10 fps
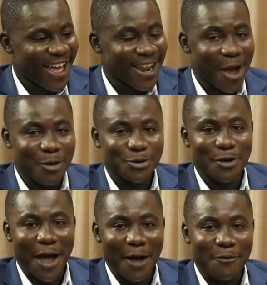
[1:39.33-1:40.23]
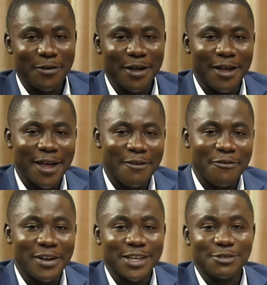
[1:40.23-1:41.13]
And I also have a
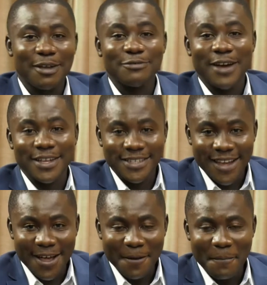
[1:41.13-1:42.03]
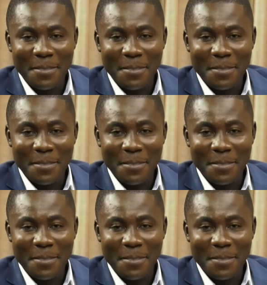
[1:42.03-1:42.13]
financial advisor